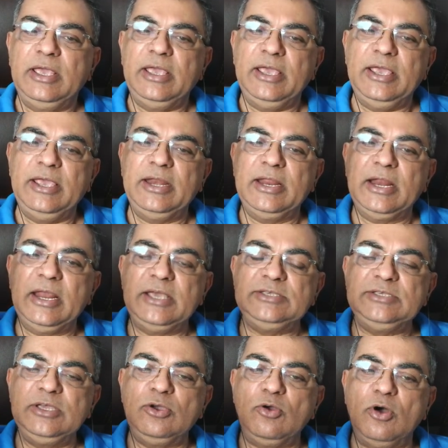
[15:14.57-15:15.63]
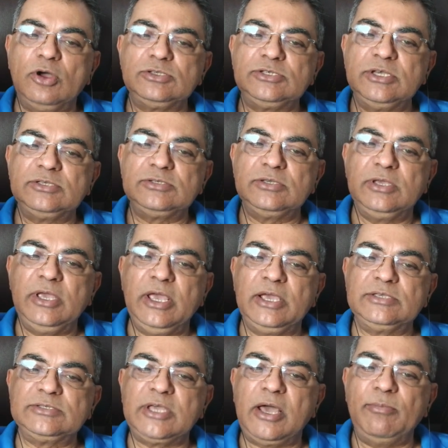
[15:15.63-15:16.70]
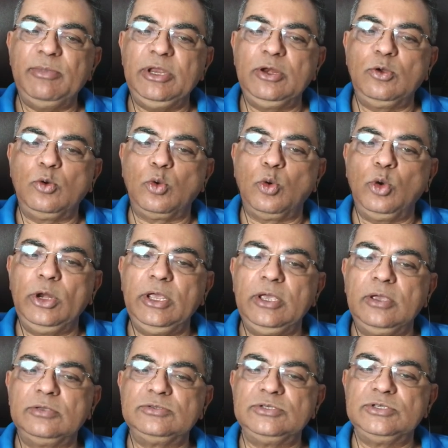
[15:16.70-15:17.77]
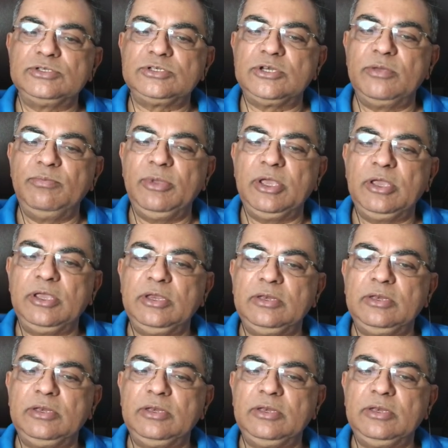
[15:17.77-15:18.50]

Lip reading: analyzing causes, examine chronic systemic